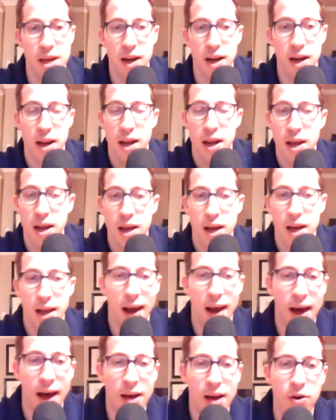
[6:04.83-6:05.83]
and
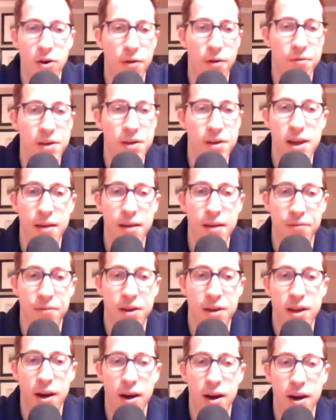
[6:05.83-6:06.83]
I don't know
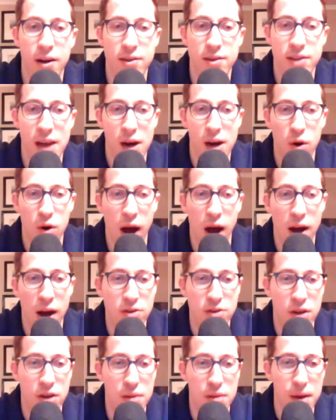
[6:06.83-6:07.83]
if Zach Otto
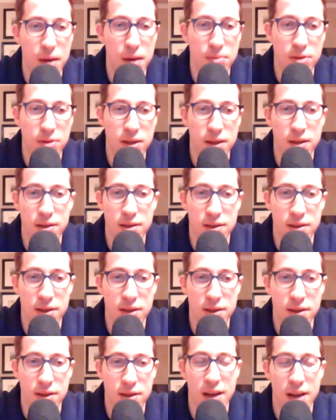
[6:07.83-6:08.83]
is going to be able to
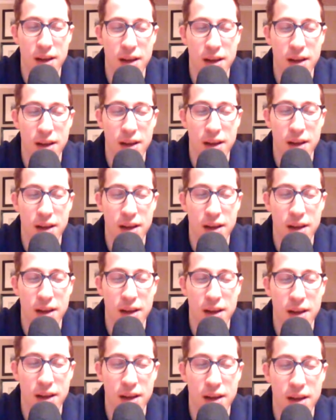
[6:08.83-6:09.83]
land some of those
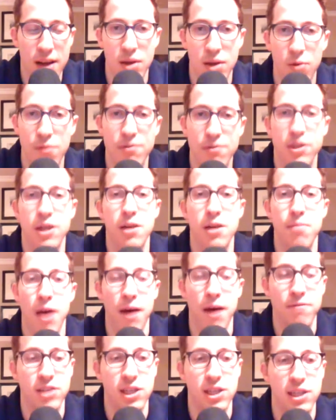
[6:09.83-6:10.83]
takedown attempts that we've
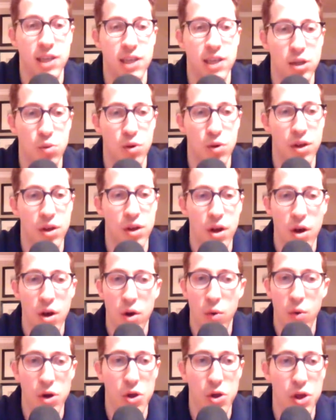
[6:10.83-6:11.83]
seen him have success with.
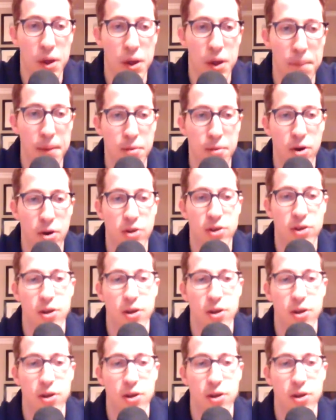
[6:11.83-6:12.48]
What do you think, Big